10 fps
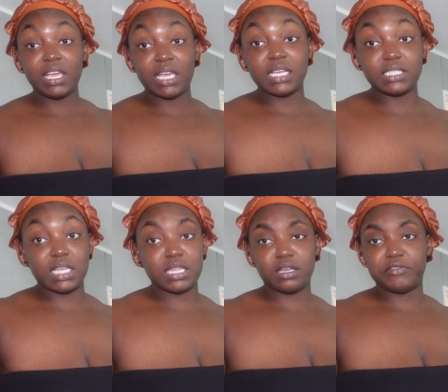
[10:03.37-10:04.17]
ants
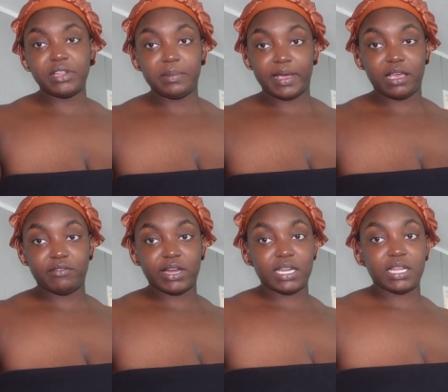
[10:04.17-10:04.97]
and they're really bad
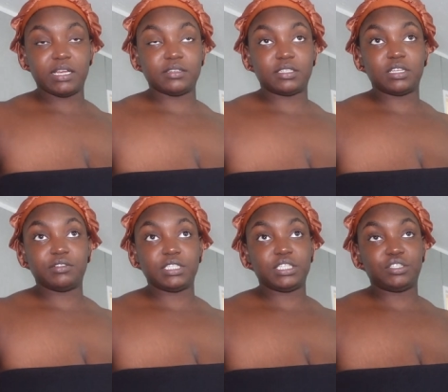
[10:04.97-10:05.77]
right now. So
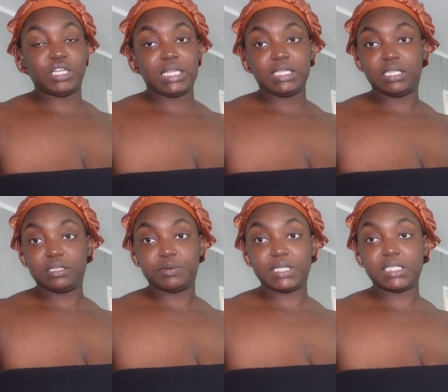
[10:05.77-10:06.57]
it's just you have to
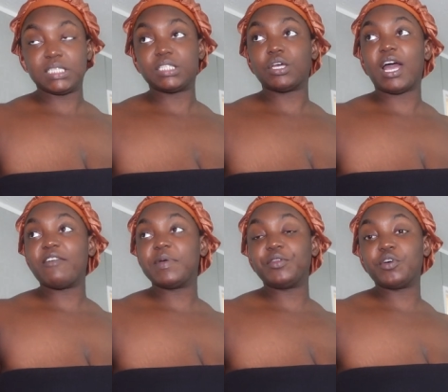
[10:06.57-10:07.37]
deal with it. So
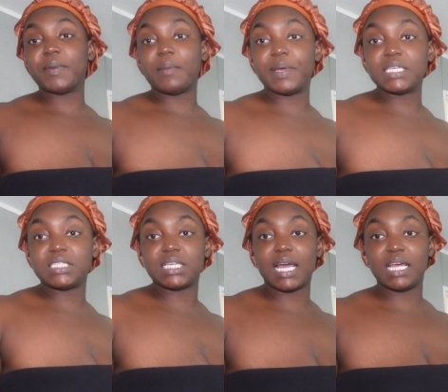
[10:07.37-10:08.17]
I've been doing my
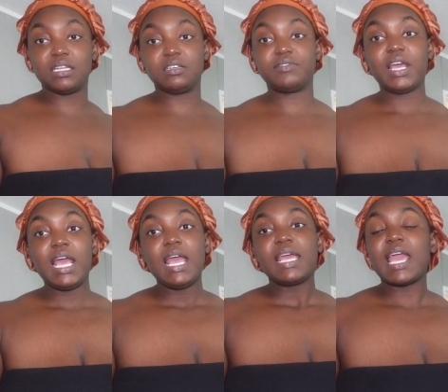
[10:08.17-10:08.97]
best to kind of
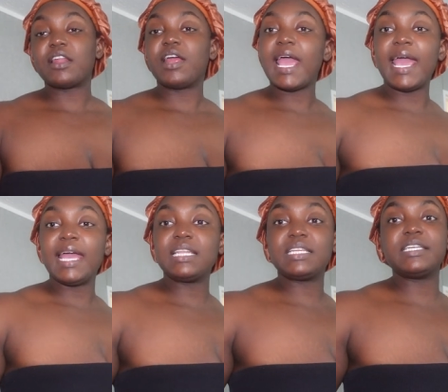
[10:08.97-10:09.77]

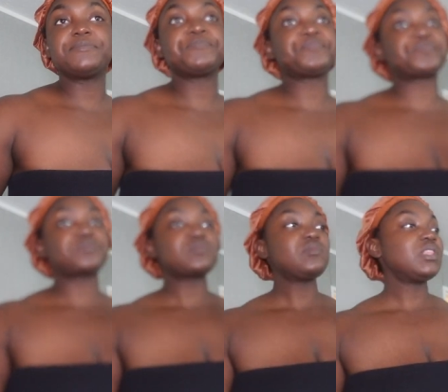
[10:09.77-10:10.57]
counteract it
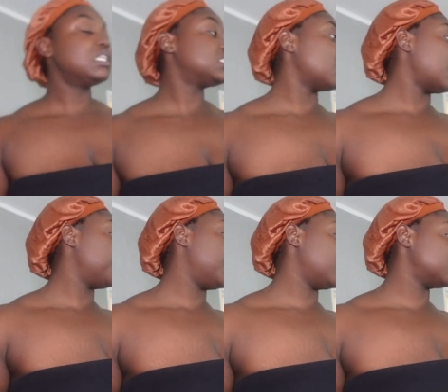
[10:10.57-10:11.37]
so
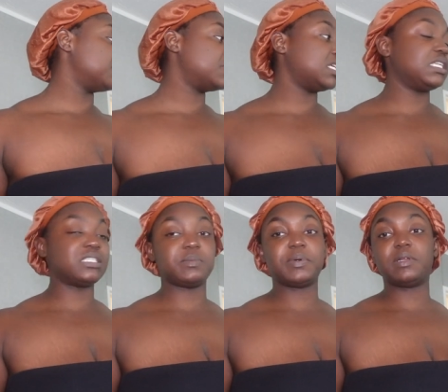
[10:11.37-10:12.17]
I bought some things
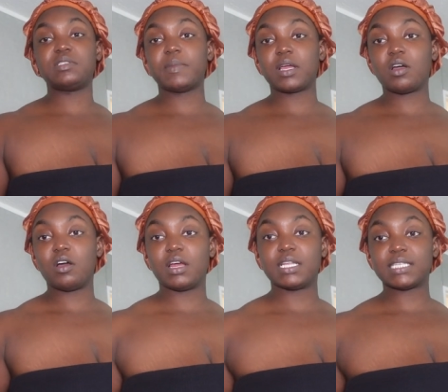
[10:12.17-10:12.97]
to put into my
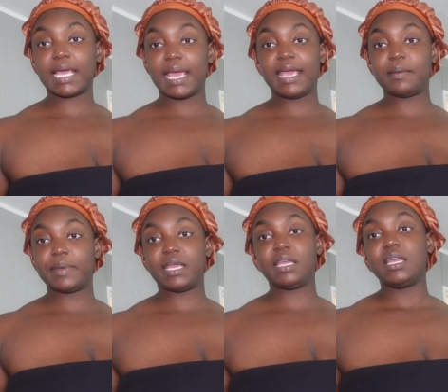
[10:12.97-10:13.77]
car It's like ant
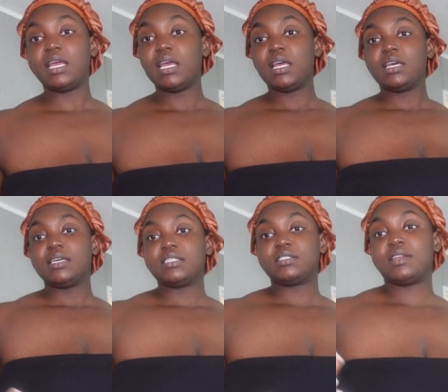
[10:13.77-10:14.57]
bait.
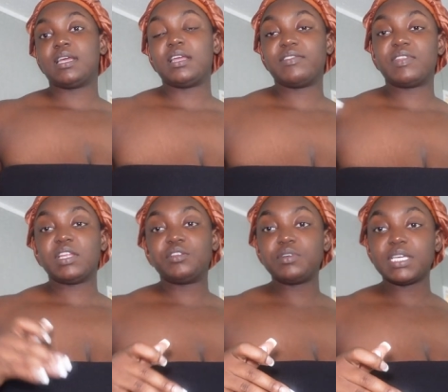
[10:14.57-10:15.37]
So that if they
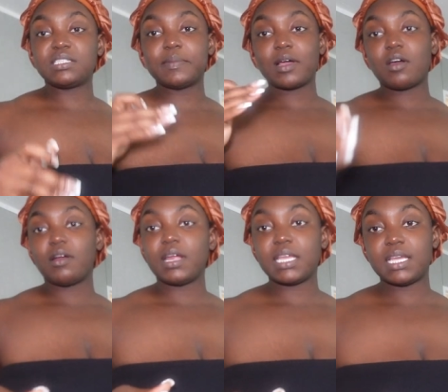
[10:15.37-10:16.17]
do get to my
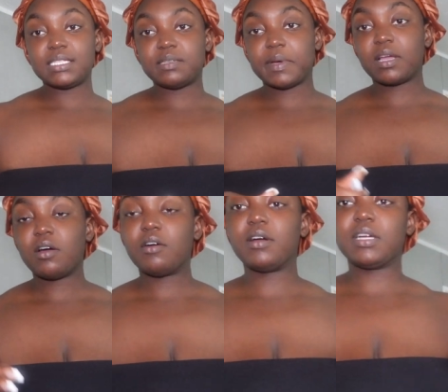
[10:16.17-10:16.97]
car and get into my
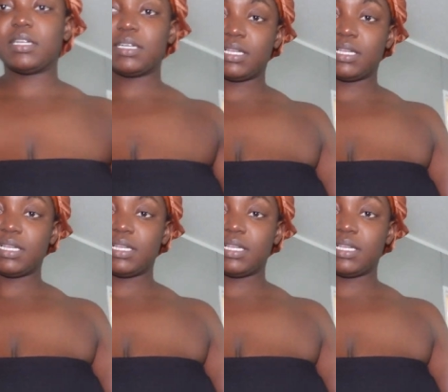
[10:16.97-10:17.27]
car,